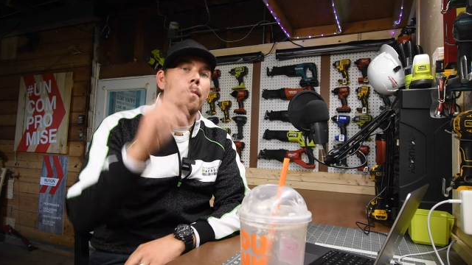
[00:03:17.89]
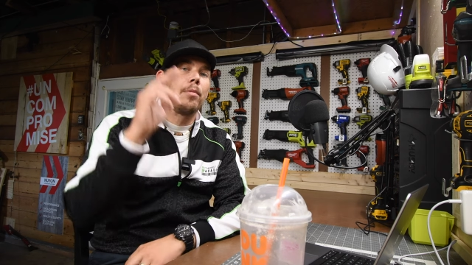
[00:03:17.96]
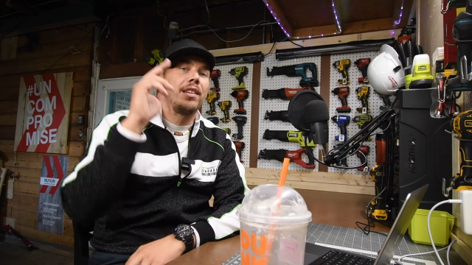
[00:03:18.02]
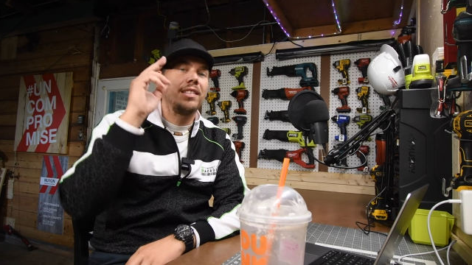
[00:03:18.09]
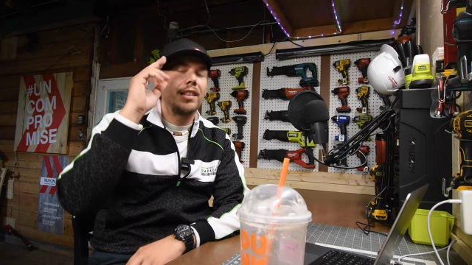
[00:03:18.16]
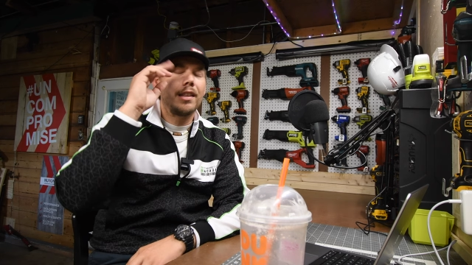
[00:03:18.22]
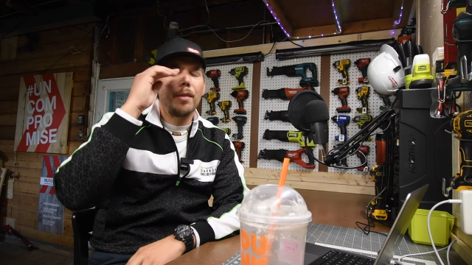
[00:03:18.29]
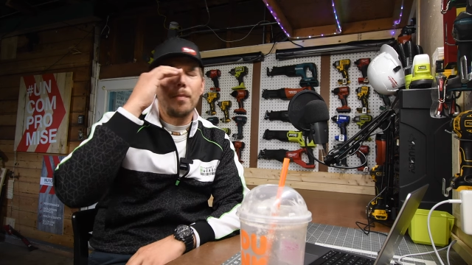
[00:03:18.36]

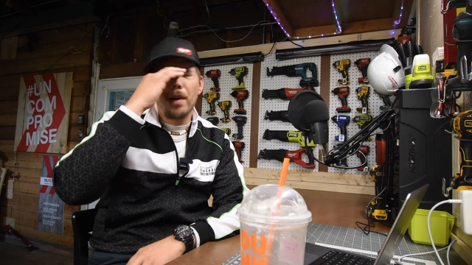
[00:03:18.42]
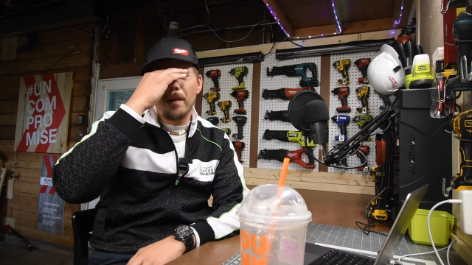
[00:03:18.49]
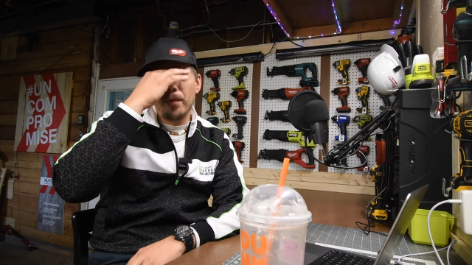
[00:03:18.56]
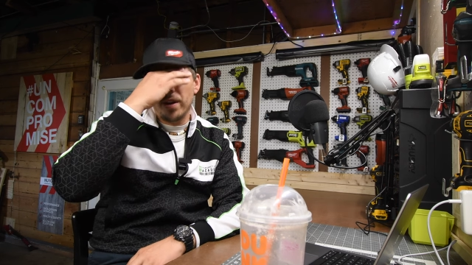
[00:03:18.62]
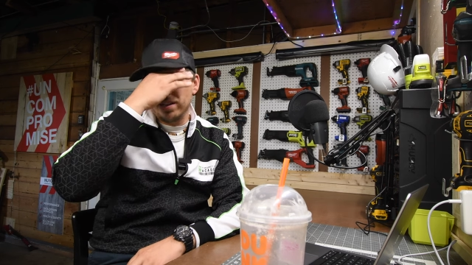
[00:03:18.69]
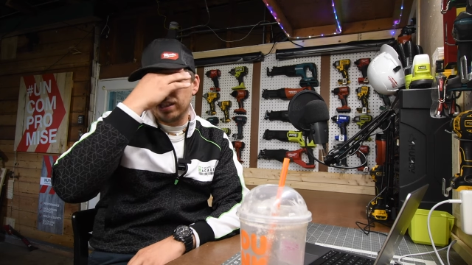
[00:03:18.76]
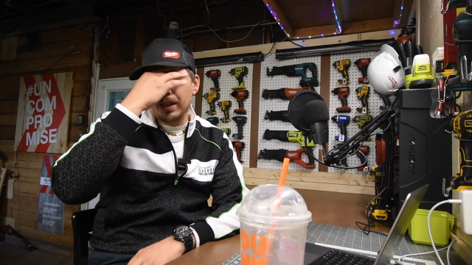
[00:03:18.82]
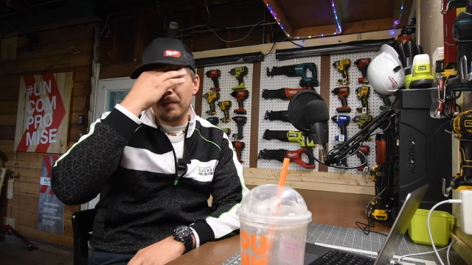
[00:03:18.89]
Please hit the bell
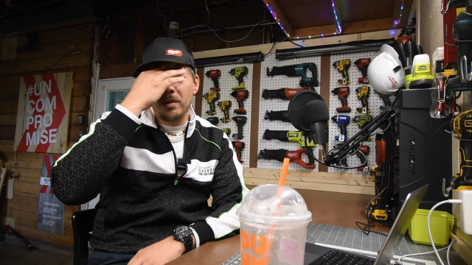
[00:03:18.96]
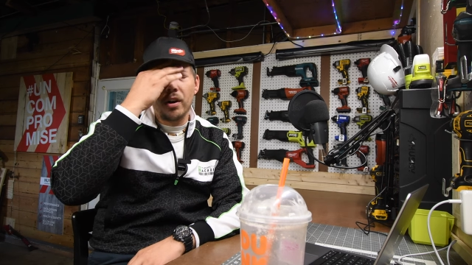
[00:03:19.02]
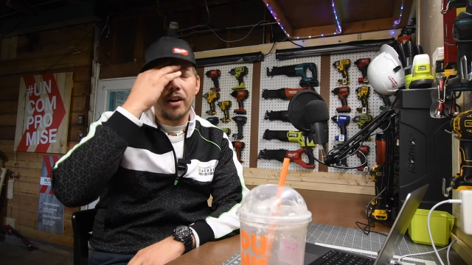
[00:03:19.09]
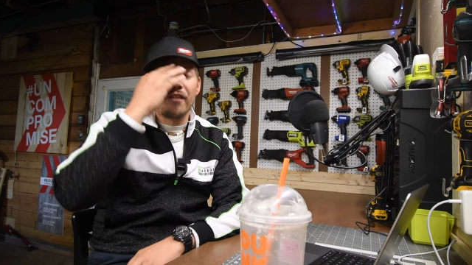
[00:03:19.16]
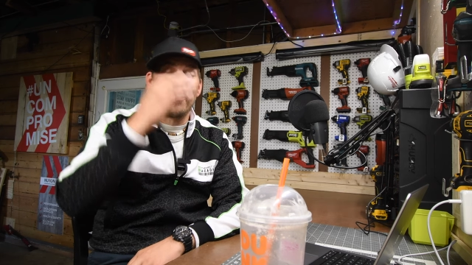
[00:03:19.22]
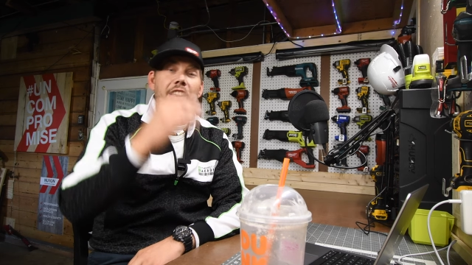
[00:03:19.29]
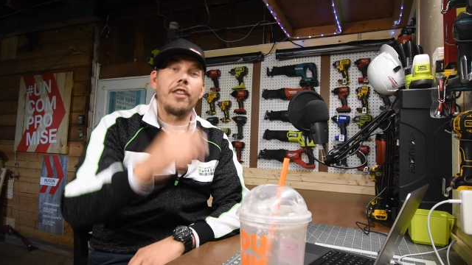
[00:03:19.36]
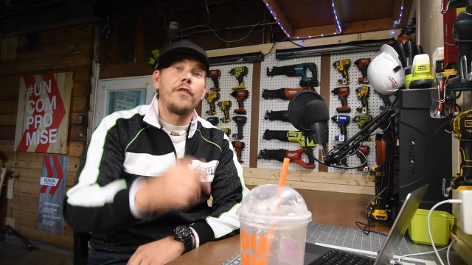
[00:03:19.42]
button to be
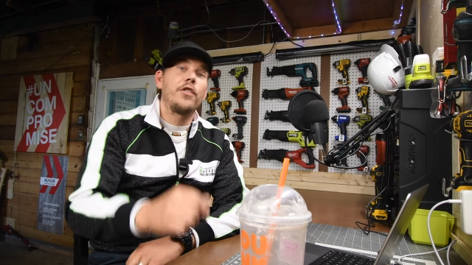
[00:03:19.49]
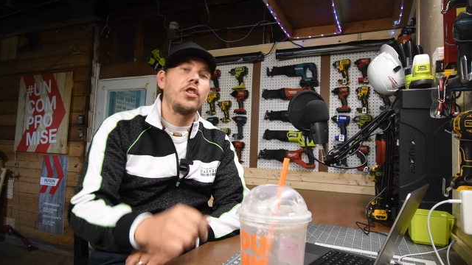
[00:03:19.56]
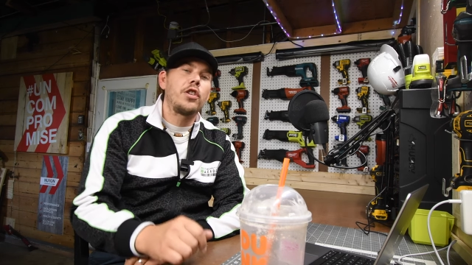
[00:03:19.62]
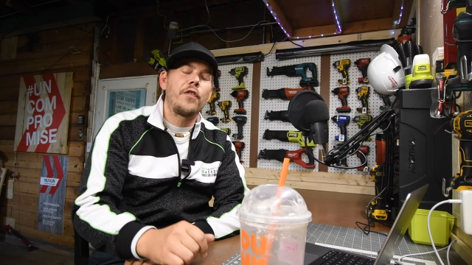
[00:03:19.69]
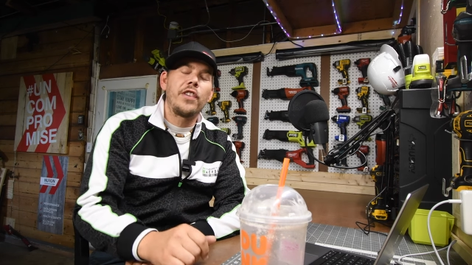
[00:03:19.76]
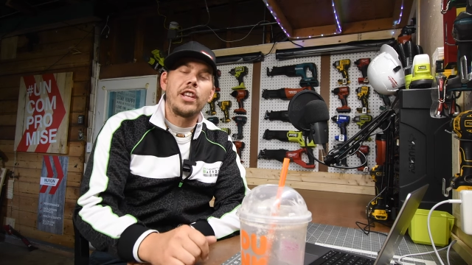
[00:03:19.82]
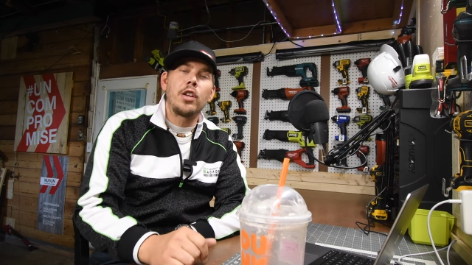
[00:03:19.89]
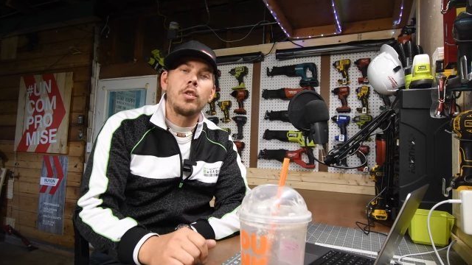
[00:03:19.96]
notified of
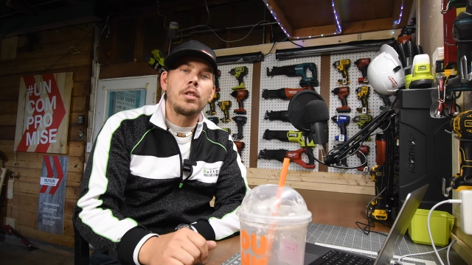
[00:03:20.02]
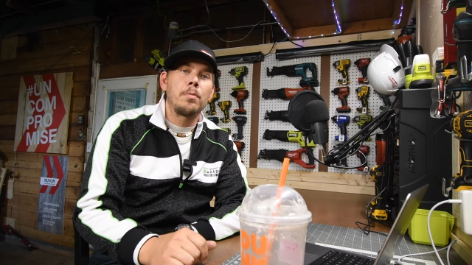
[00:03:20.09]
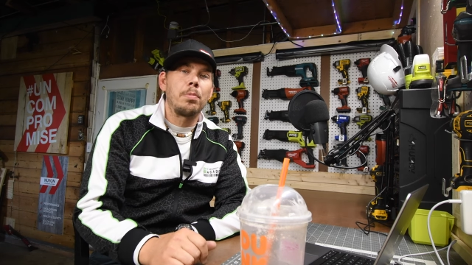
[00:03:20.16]
future videos,